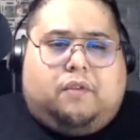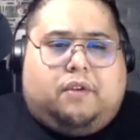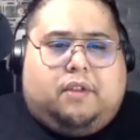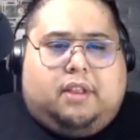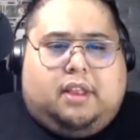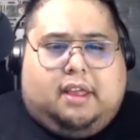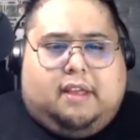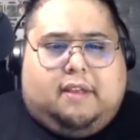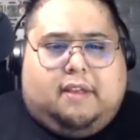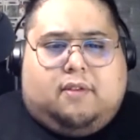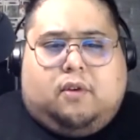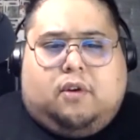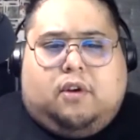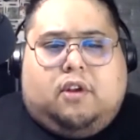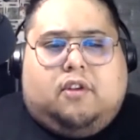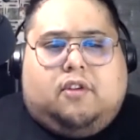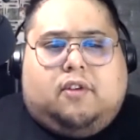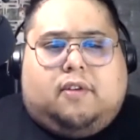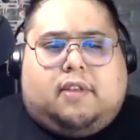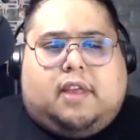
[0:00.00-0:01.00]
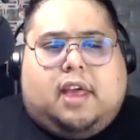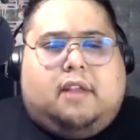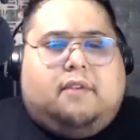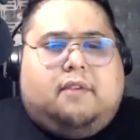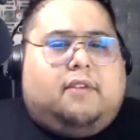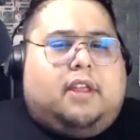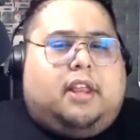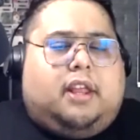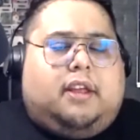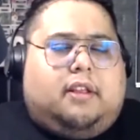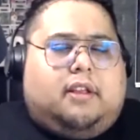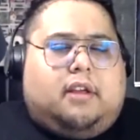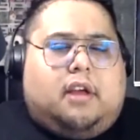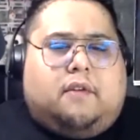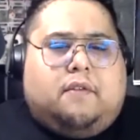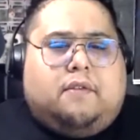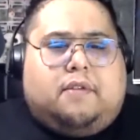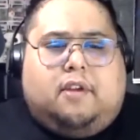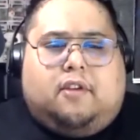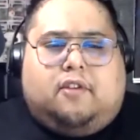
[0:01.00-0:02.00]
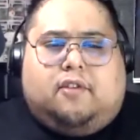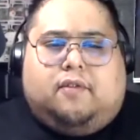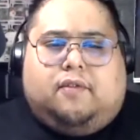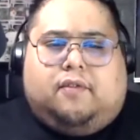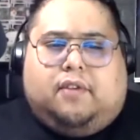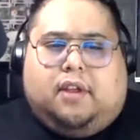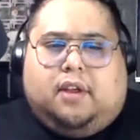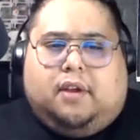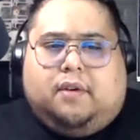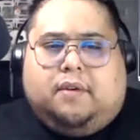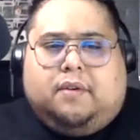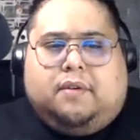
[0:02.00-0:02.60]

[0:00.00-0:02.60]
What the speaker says: this, or you're just kind of letting the conversation flow.